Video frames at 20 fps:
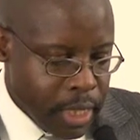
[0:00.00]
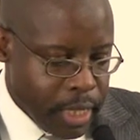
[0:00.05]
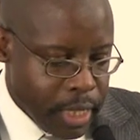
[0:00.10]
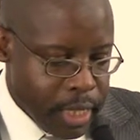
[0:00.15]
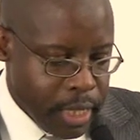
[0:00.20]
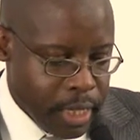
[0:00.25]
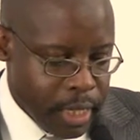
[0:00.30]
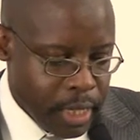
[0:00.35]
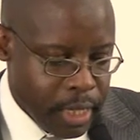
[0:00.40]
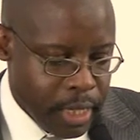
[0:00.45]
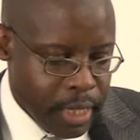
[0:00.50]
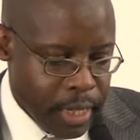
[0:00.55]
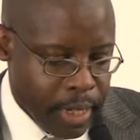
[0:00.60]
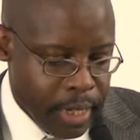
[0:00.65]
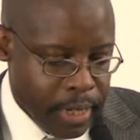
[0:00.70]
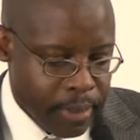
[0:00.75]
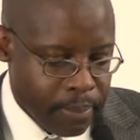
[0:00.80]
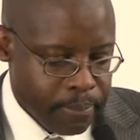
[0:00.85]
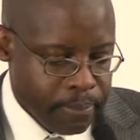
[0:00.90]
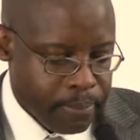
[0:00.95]
In
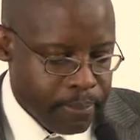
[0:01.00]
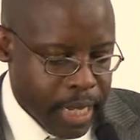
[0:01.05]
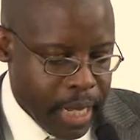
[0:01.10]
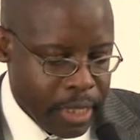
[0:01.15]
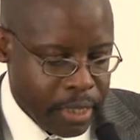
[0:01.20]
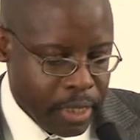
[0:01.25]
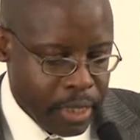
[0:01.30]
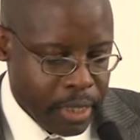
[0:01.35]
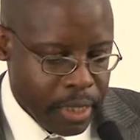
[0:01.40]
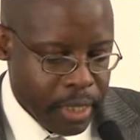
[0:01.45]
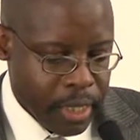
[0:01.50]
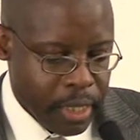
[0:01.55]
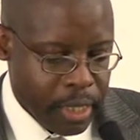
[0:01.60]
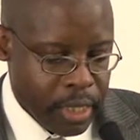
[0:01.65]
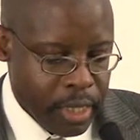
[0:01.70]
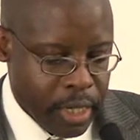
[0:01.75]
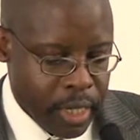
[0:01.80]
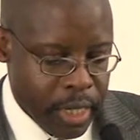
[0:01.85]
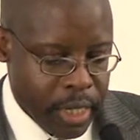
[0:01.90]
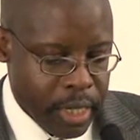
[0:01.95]

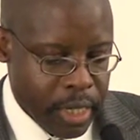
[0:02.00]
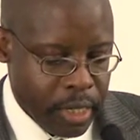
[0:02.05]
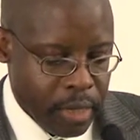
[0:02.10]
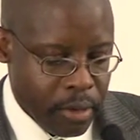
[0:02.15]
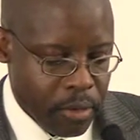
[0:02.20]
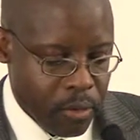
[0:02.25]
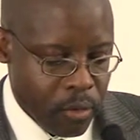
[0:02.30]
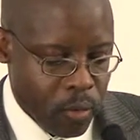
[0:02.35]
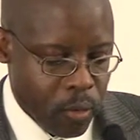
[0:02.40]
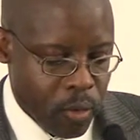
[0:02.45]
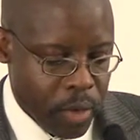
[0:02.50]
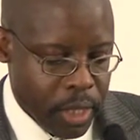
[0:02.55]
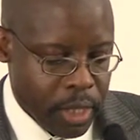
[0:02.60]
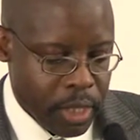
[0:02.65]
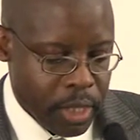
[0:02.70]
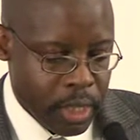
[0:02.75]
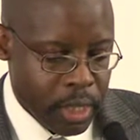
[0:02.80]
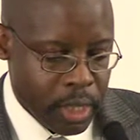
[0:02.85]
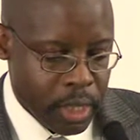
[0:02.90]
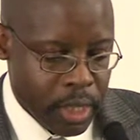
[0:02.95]
1998,
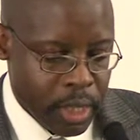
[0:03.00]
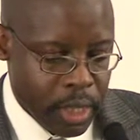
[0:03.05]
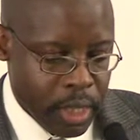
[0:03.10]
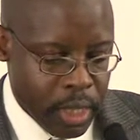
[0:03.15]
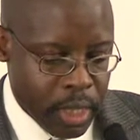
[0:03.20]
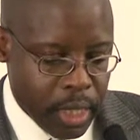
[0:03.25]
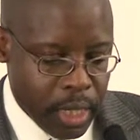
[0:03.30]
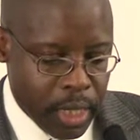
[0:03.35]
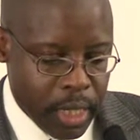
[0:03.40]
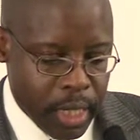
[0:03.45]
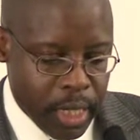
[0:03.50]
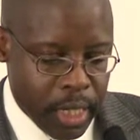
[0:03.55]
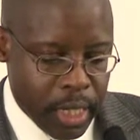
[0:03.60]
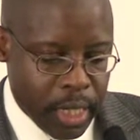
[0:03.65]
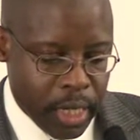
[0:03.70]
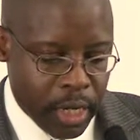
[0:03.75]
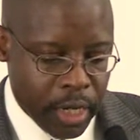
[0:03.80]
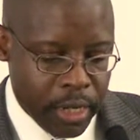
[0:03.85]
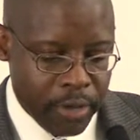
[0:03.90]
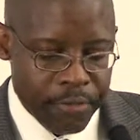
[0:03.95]
1 in
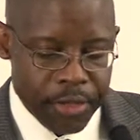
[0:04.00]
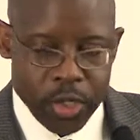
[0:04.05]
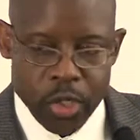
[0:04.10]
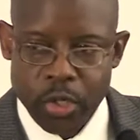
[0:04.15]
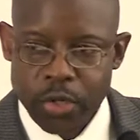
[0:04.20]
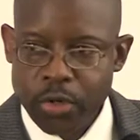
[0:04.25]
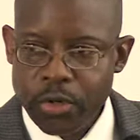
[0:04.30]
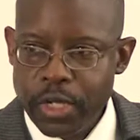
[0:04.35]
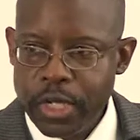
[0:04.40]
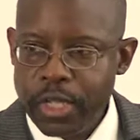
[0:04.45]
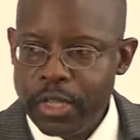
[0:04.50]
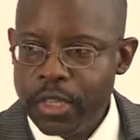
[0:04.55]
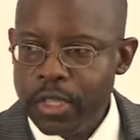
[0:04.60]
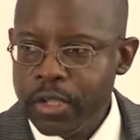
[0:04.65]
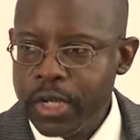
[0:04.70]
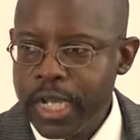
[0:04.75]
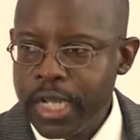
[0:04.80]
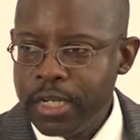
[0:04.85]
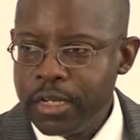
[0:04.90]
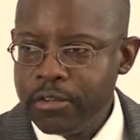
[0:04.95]
11 children in the
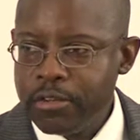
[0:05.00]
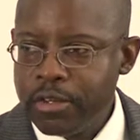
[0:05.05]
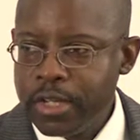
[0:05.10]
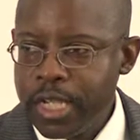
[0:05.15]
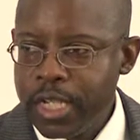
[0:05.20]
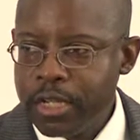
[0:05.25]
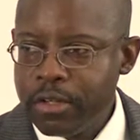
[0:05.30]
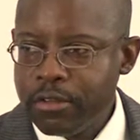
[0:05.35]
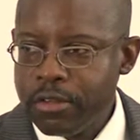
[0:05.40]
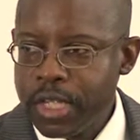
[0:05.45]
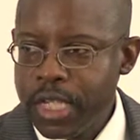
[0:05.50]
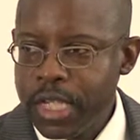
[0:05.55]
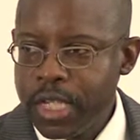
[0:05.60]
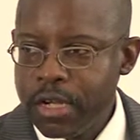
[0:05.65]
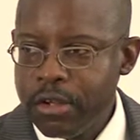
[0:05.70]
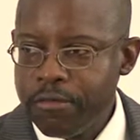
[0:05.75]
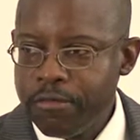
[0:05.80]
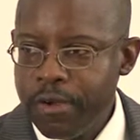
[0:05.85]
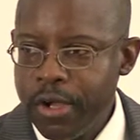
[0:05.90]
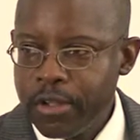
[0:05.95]
United States
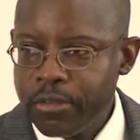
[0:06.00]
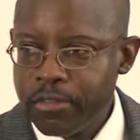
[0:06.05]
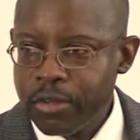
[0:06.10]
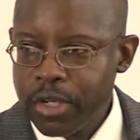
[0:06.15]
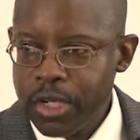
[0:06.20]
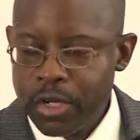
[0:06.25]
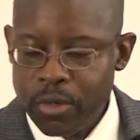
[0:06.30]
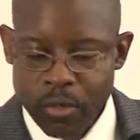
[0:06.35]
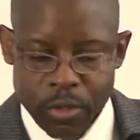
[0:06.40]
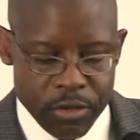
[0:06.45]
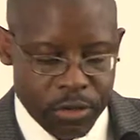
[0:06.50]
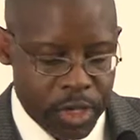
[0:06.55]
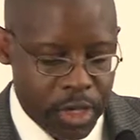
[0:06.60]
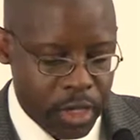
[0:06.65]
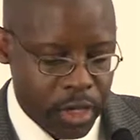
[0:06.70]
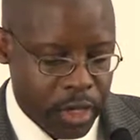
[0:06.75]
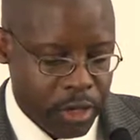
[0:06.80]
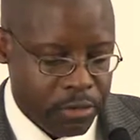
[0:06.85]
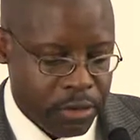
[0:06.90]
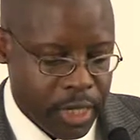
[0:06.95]
in foster care was in
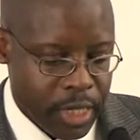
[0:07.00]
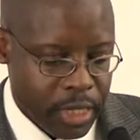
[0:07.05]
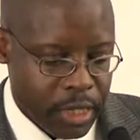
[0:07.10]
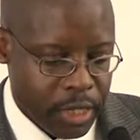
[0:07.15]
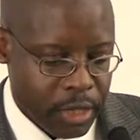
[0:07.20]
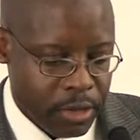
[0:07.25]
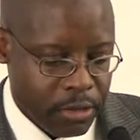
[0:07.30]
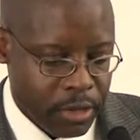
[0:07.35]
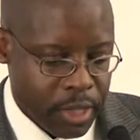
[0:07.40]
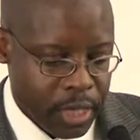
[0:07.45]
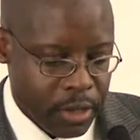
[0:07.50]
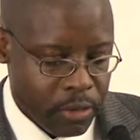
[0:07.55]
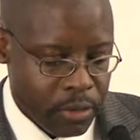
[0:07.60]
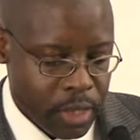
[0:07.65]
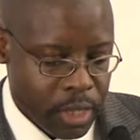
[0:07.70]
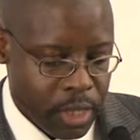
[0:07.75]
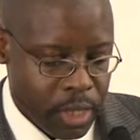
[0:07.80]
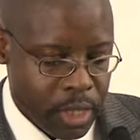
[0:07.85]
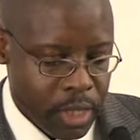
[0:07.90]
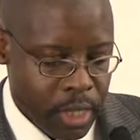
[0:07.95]
Los Angeles
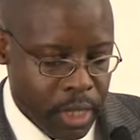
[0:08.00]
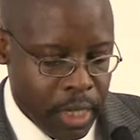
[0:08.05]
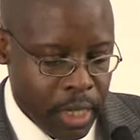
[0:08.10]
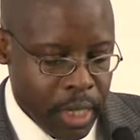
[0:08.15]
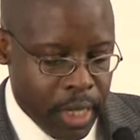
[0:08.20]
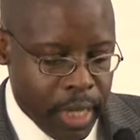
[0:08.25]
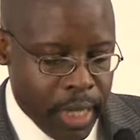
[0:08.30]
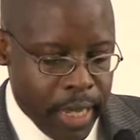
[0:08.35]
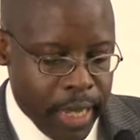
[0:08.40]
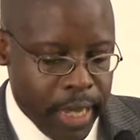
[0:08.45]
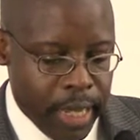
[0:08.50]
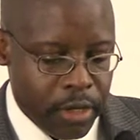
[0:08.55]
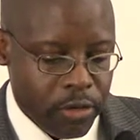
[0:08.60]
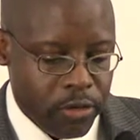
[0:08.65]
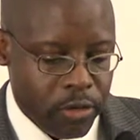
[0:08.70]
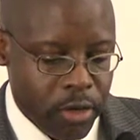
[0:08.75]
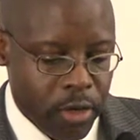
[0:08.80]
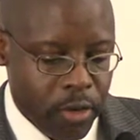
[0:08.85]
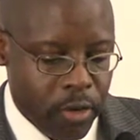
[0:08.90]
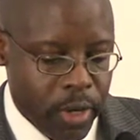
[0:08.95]
County. And
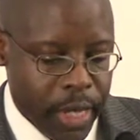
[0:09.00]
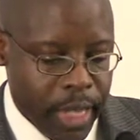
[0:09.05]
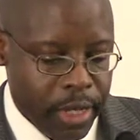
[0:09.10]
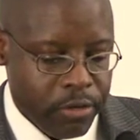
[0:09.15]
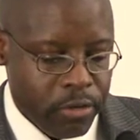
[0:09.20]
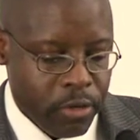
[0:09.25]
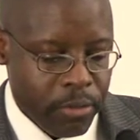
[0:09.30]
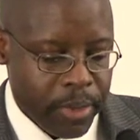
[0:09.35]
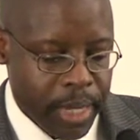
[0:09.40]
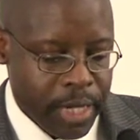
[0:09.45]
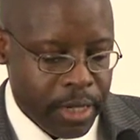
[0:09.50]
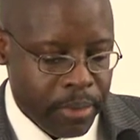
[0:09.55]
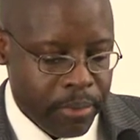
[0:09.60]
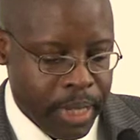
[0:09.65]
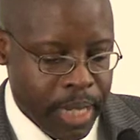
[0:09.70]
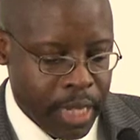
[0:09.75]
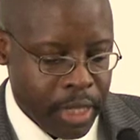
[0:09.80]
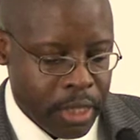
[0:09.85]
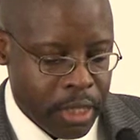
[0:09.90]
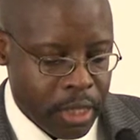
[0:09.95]
so, as you might
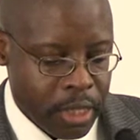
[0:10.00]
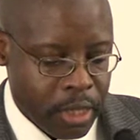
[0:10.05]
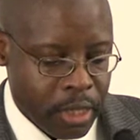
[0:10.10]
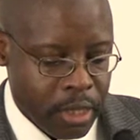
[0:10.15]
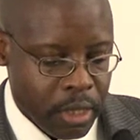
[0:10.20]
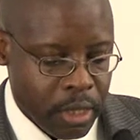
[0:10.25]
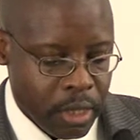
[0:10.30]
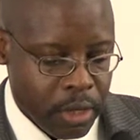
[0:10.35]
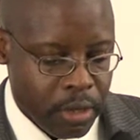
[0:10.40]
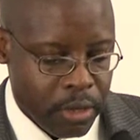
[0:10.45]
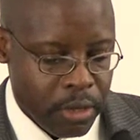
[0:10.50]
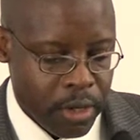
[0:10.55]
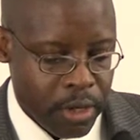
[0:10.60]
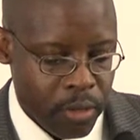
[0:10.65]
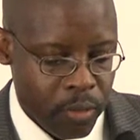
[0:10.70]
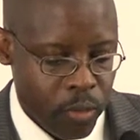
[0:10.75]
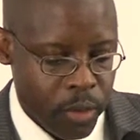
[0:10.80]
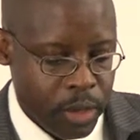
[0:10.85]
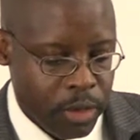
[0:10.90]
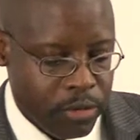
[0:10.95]
imagine, there
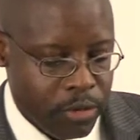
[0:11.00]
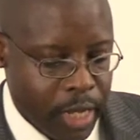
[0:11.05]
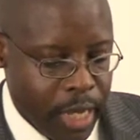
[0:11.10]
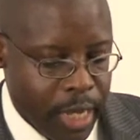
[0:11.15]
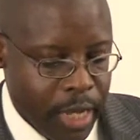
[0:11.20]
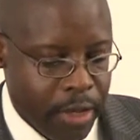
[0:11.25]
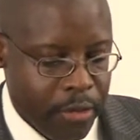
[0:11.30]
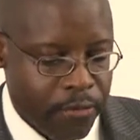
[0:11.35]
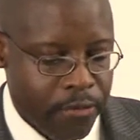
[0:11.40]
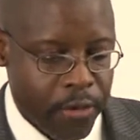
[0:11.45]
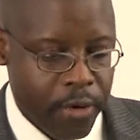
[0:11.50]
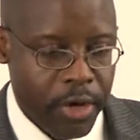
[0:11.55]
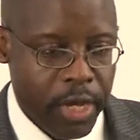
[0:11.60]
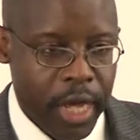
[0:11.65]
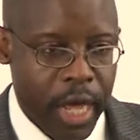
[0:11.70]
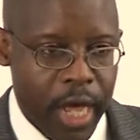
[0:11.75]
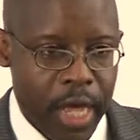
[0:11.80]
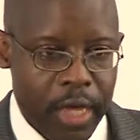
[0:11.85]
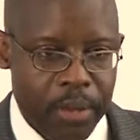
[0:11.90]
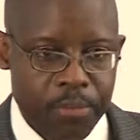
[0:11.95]
was a very
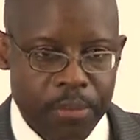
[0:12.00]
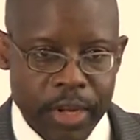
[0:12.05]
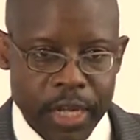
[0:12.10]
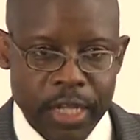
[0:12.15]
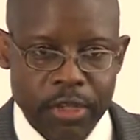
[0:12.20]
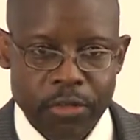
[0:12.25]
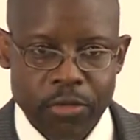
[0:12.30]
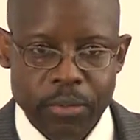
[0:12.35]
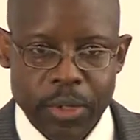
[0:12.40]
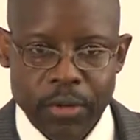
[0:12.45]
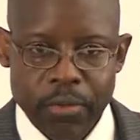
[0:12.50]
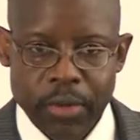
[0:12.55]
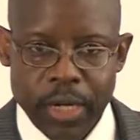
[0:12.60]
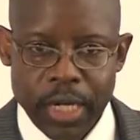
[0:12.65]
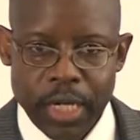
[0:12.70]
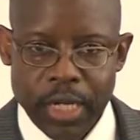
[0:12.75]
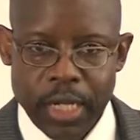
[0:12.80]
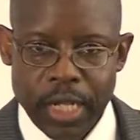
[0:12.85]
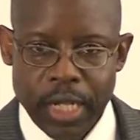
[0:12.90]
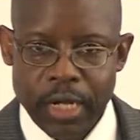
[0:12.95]
high placement
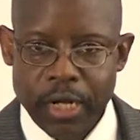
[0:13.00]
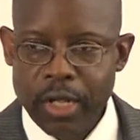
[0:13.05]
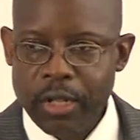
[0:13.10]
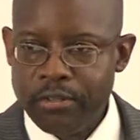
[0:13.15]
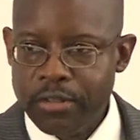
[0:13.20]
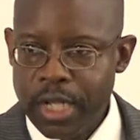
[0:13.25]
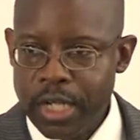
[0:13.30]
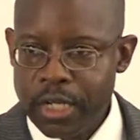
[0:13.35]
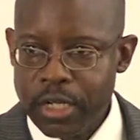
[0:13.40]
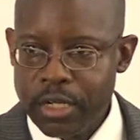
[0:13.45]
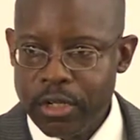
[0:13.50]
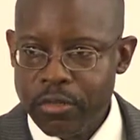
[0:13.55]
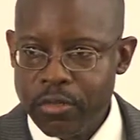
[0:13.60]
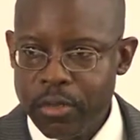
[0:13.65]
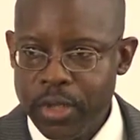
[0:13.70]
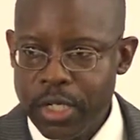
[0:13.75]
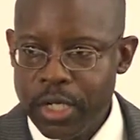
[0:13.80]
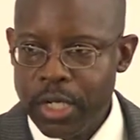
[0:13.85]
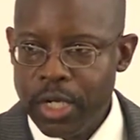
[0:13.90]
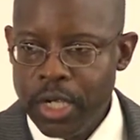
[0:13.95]
rate in Los Angeles,
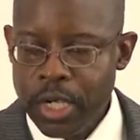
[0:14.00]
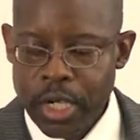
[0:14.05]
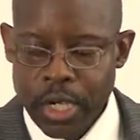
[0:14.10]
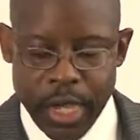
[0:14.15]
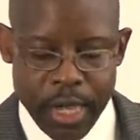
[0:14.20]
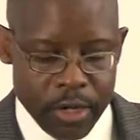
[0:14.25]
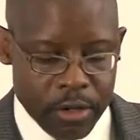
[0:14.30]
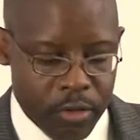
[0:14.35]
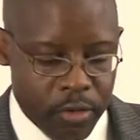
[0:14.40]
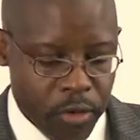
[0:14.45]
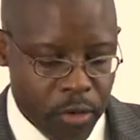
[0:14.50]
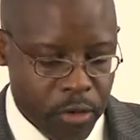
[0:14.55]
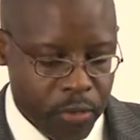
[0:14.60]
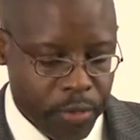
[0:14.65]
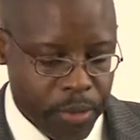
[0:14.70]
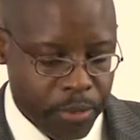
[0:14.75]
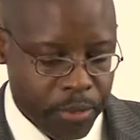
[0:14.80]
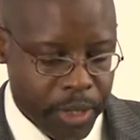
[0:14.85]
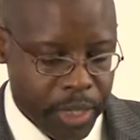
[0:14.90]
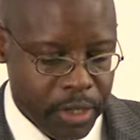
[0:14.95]
which kind of drove
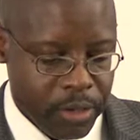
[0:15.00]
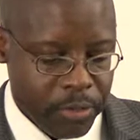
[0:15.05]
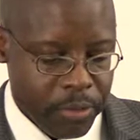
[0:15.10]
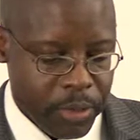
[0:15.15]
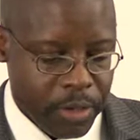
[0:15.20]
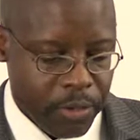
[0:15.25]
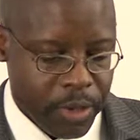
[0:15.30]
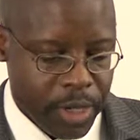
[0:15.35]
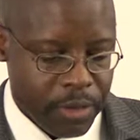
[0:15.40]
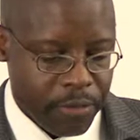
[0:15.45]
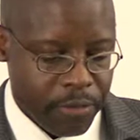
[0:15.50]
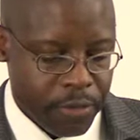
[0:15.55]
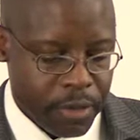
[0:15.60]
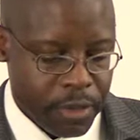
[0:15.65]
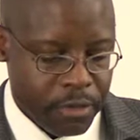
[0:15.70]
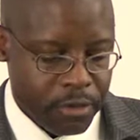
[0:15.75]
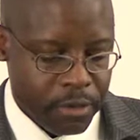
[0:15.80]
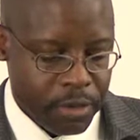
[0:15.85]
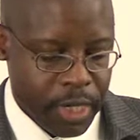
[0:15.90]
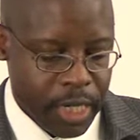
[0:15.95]
the placement rate for the
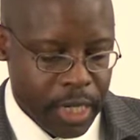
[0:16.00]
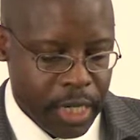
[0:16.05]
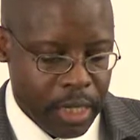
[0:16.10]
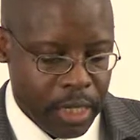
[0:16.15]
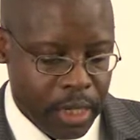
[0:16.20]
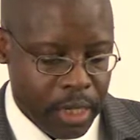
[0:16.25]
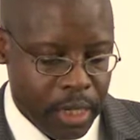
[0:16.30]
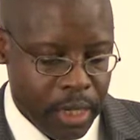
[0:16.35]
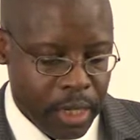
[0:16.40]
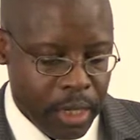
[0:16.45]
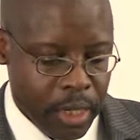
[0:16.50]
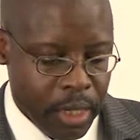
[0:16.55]
state.